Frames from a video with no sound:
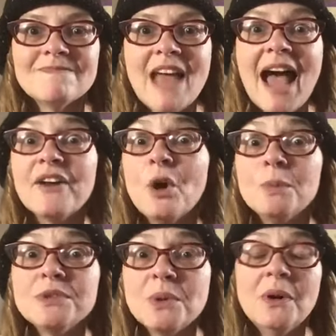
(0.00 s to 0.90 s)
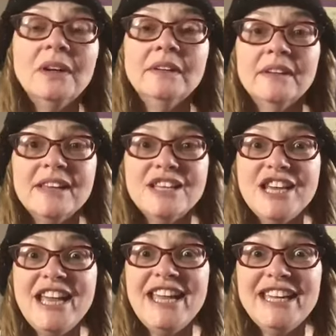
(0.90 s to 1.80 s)
how to homeschool.
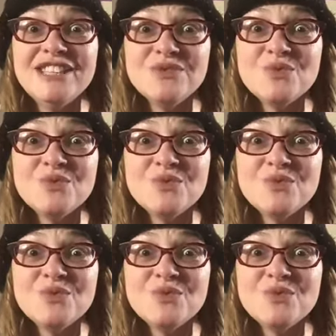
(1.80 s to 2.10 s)
It's